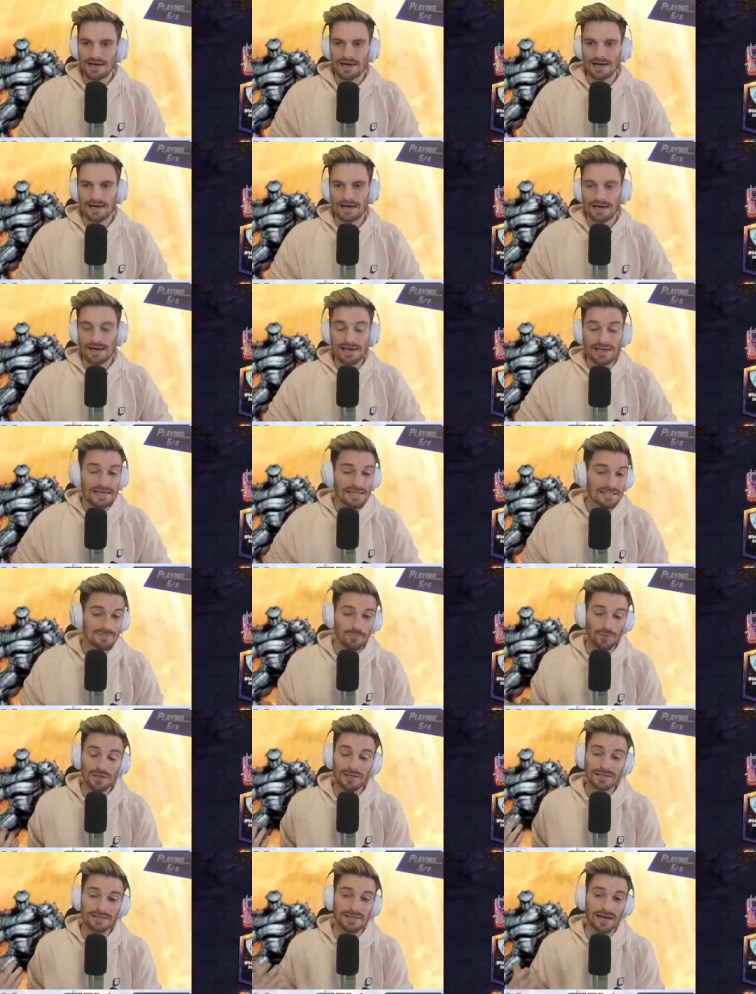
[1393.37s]
Uh, and he's
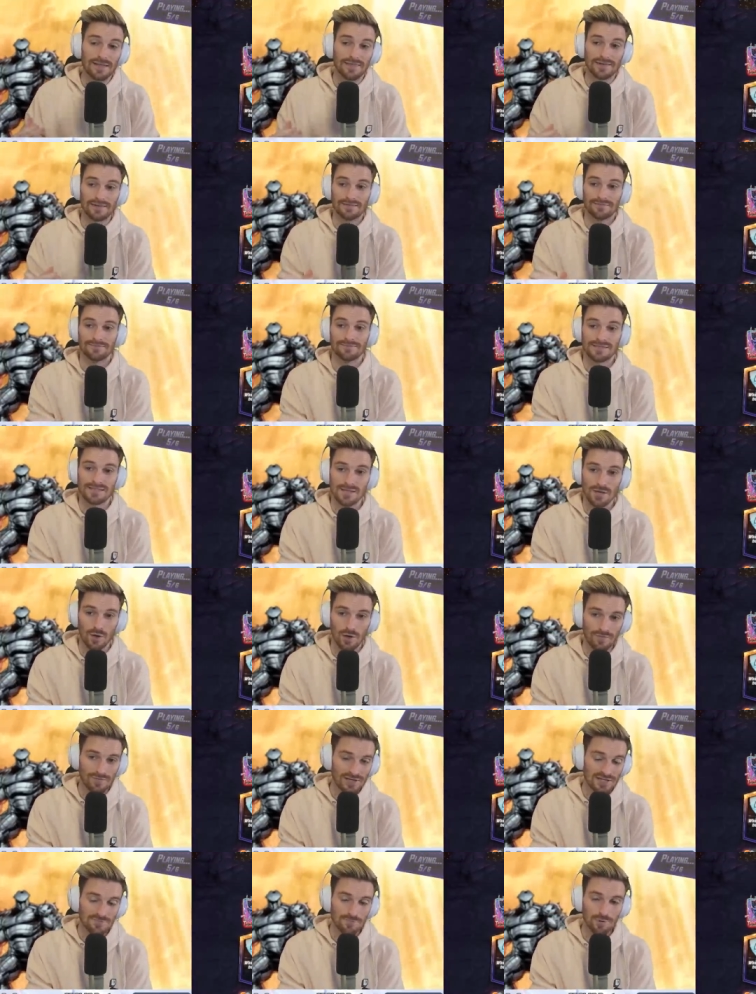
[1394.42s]
playing nothing. So
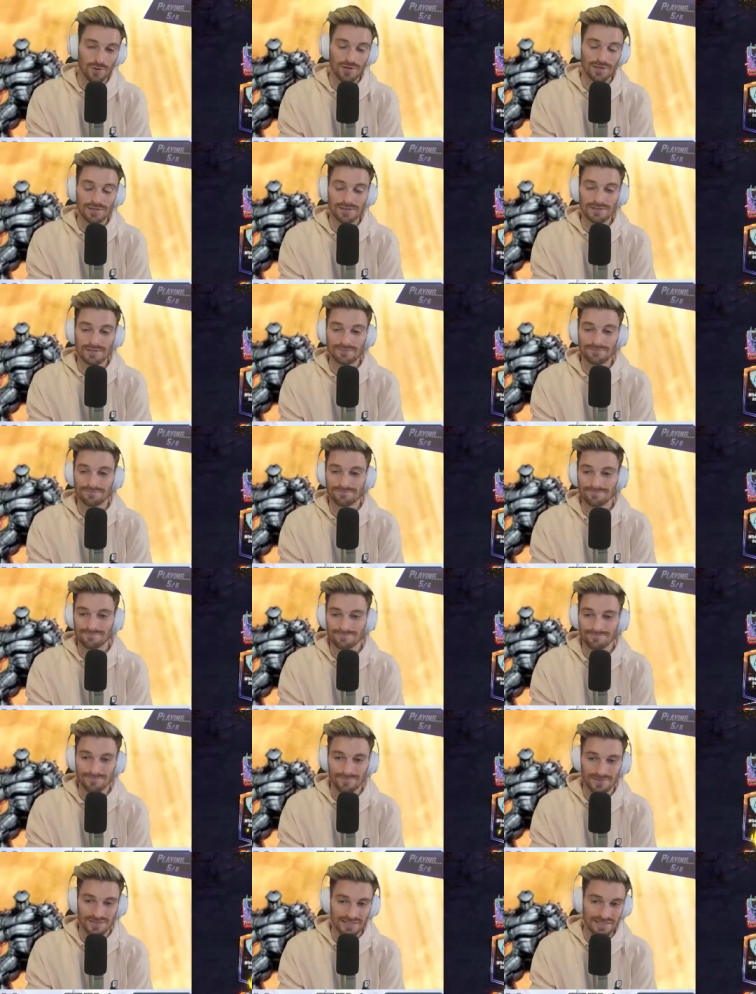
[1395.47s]
if he's playing
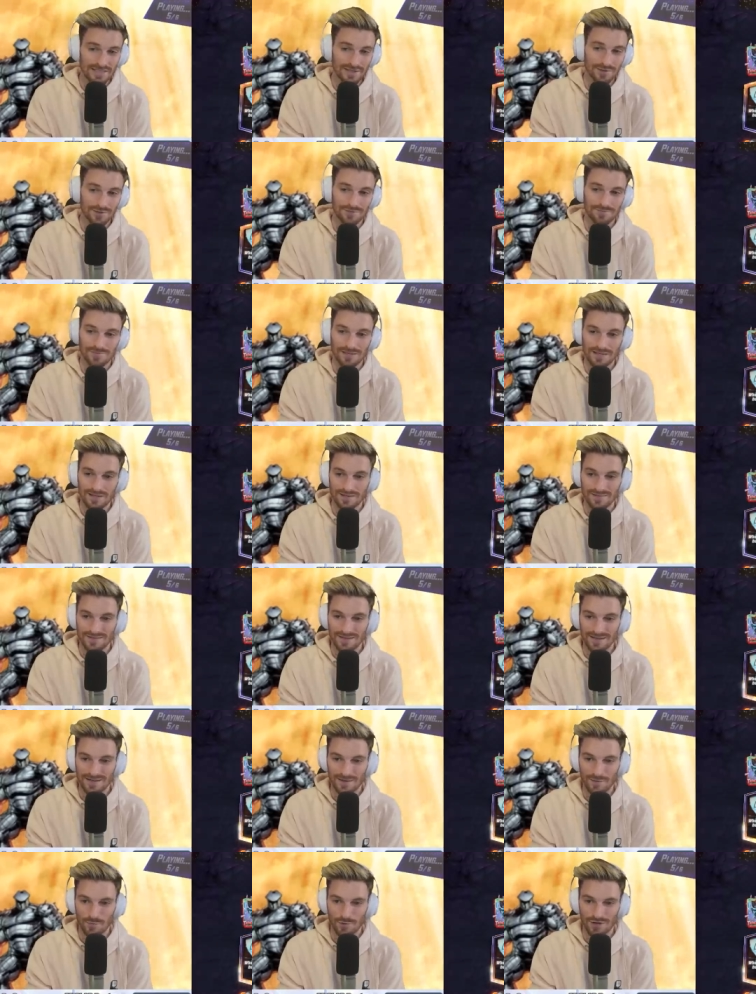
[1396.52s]
Leader, then
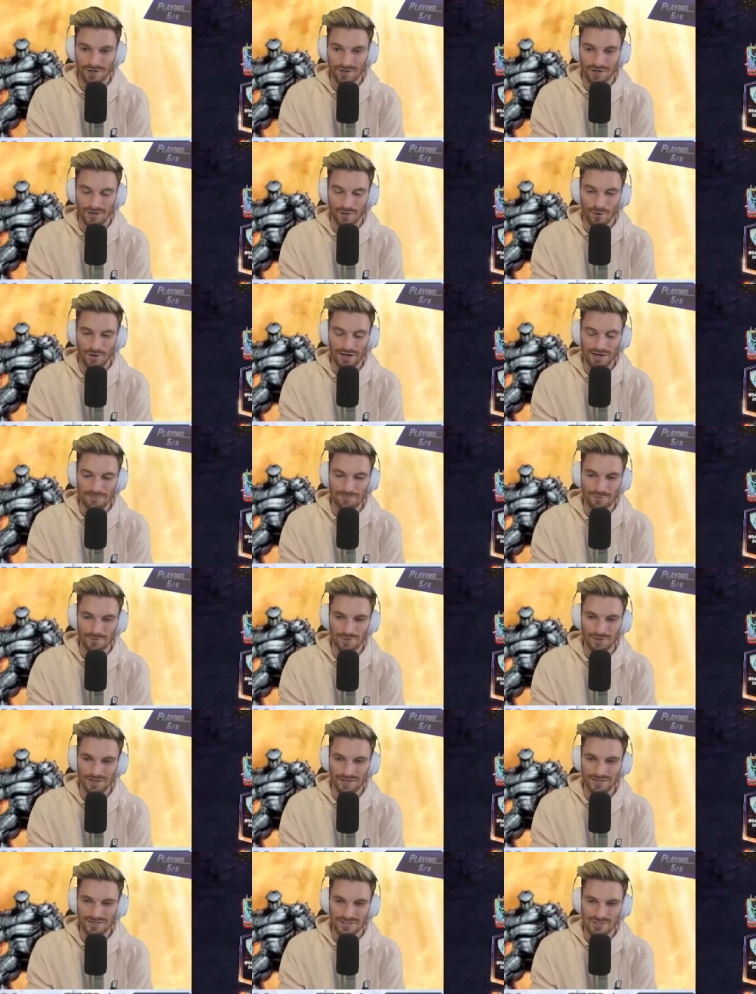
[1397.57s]
uh, we're going to go ahead and
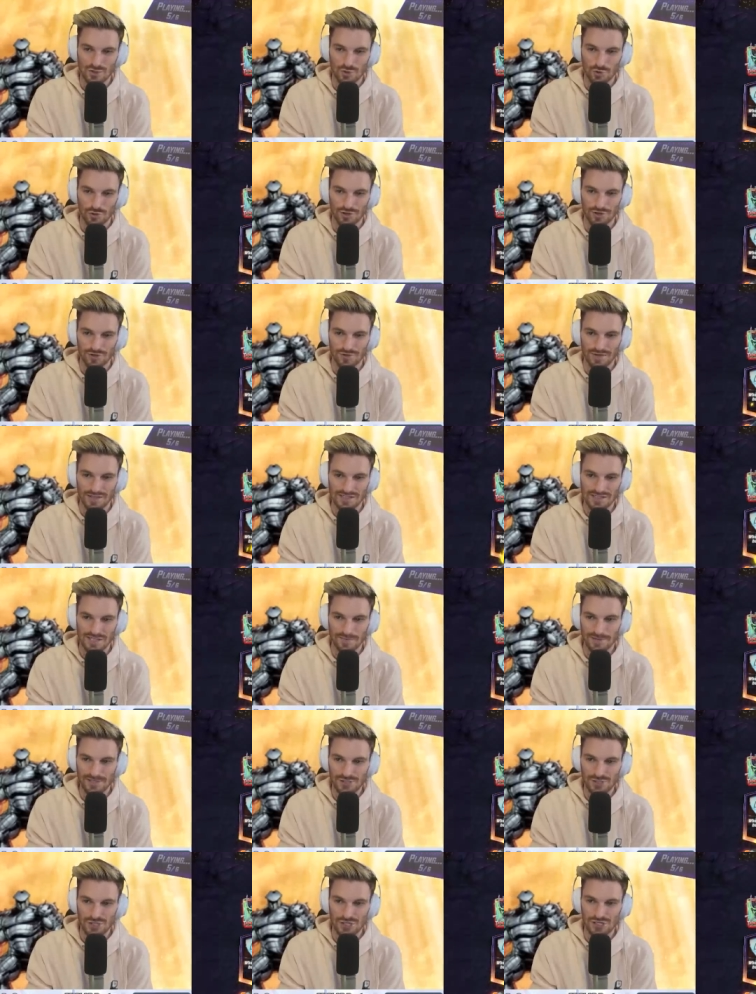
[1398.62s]
play Destroyer, and that's going to
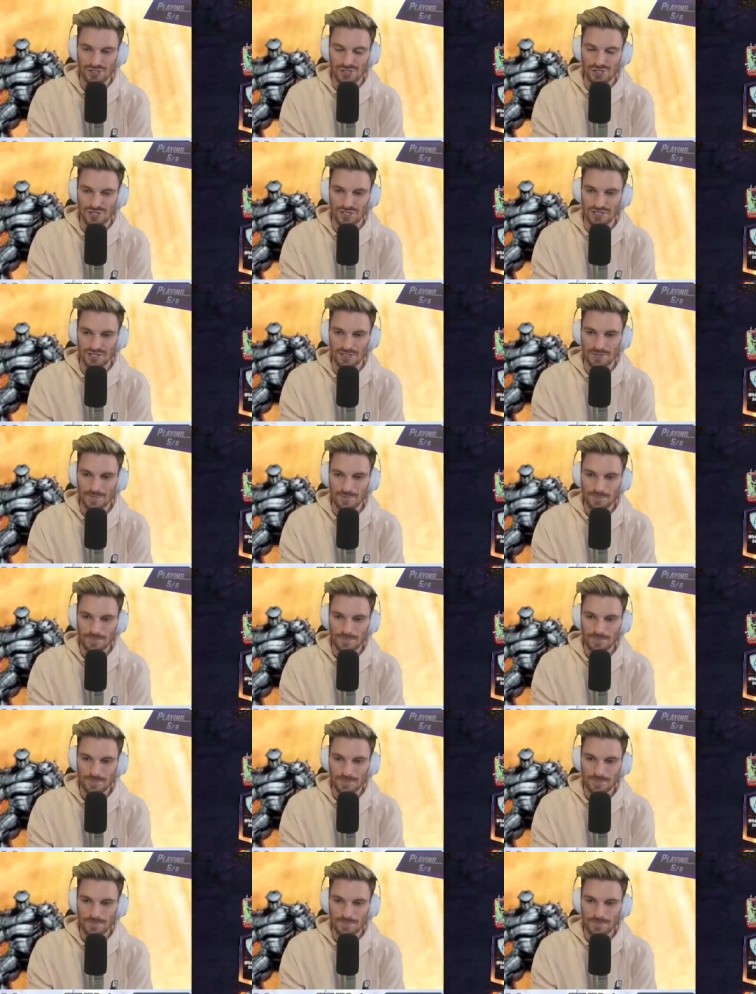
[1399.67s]
be GG.